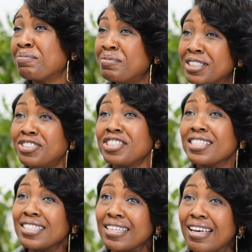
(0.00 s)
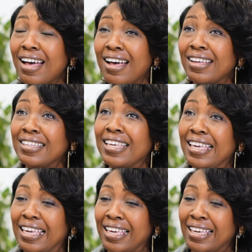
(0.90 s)
Miss Jessica
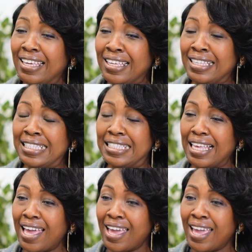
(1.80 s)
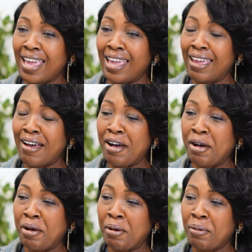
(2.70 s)
Holly is you
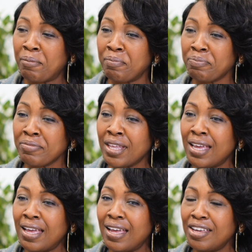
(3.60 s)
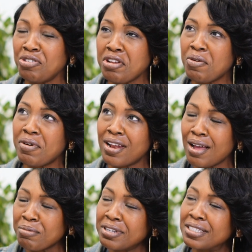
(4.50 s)
know what?
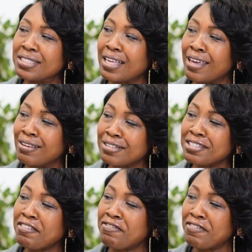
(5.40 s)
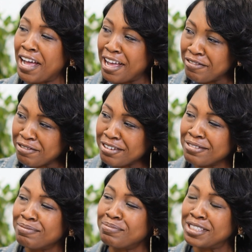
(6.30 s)
I'm going to say a survivor.
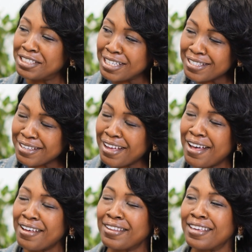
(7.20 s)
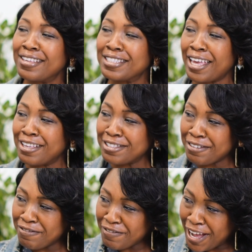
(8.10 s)
Miss Jessica Holly is a
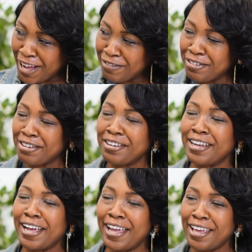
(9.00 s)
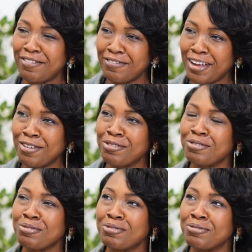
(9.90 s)
survivor. I have gone
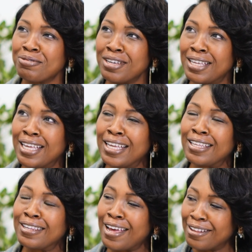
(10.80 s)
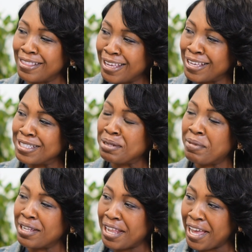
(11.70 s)
through a lot of things in
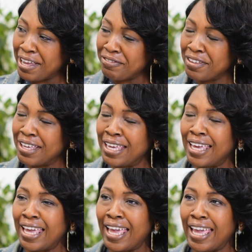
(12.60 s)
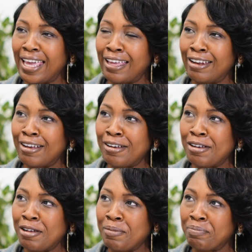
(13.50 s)
my life,
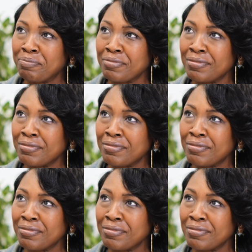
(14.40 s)
and